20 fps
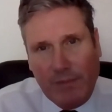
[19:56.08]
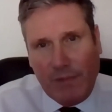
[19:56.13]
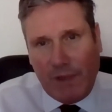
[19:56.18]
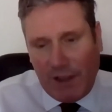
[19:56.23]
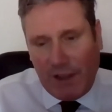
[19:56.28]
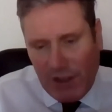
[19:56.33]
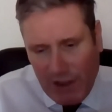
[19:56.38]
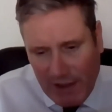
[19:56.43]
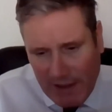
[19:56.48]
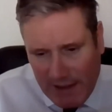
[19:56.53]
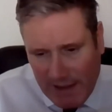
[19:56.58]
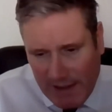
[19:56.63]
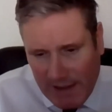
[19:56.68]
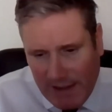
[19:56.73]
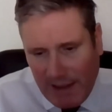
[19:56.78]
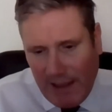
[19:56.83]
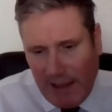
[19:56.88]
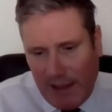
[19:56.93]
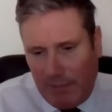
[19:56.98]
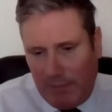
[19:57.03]
This year's
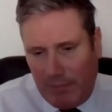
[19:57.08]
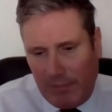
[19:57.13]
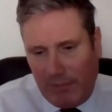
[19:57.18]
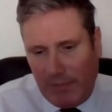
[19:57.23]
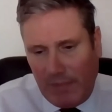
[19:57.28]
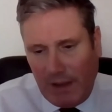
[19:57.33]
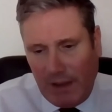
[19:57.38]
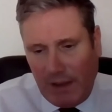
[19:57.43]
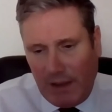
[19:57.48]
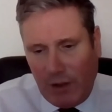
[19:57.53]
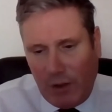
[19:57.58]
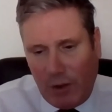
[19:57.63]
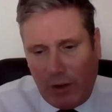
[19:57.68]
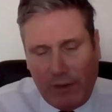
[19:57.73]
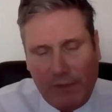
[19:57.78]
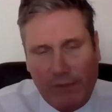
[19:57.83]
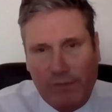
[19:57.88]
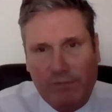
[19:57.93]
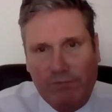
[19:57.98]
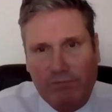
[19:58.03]
theme
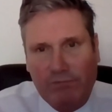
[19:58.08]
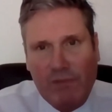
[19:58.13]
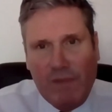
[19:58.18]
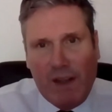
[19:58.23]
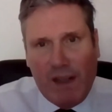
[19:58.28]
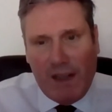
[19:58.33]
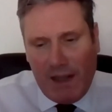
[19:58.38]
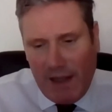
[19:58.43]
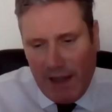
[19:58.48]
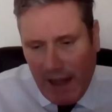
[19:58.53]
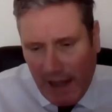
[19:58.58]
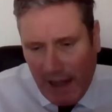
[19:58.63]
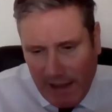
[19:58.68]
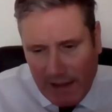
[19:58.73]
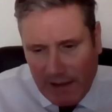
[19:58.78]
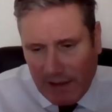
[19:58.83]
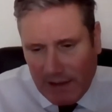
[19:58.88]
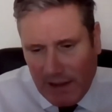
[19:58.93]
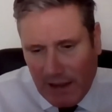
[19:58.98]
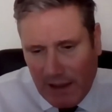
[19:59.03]
of
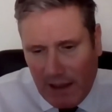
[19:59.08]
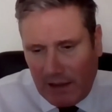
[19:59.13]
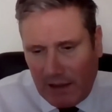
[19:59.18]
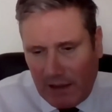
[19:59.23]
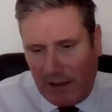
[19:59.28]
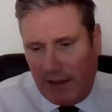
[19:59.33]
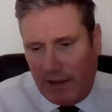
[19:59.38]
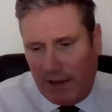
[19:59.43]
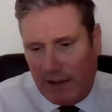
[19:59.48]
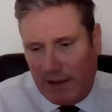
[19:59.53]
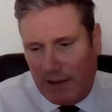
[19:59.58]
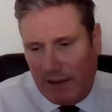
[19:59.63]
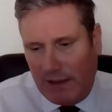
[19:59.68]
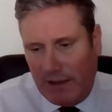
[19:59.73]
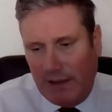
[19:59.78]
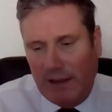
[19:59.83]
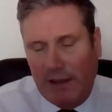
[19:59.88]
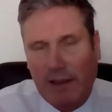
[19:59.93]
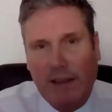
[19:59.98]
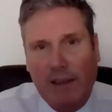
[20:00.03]
light the darkness
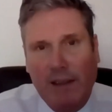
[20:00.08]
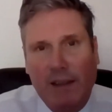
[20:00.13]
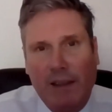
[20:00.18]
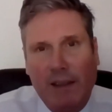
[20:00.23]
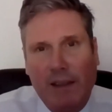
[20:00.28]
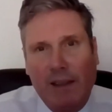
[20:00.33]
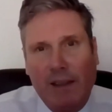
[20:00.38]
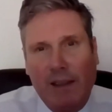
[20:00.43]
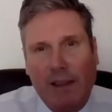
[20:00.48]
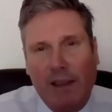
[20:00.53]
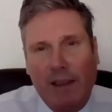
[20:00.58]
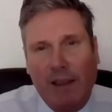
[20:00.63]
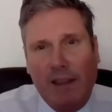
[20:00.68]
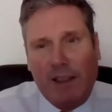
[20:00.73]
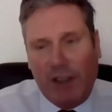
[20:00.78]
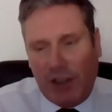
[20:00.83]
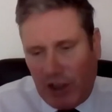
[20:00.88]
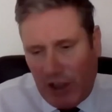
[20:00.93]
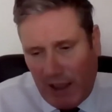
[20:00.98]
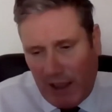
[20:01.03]

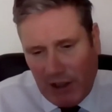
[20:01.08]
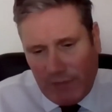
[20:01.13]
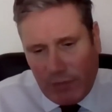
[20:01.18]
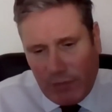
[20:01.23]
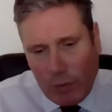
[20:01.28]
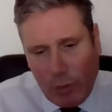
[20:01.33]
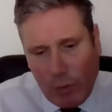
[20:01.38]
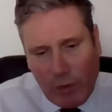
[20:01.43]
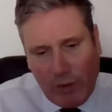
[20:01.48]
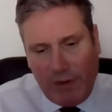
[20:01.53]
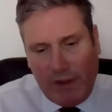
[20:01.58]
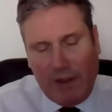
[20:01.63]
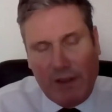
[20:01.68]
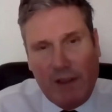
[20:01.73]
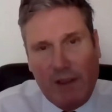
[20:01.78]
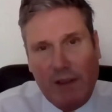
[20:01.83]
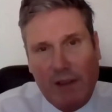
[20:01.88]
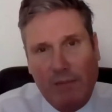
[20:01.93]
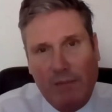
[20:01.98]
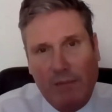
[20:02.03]
is a challenge for all of
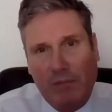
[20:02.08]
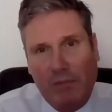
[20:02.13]
us.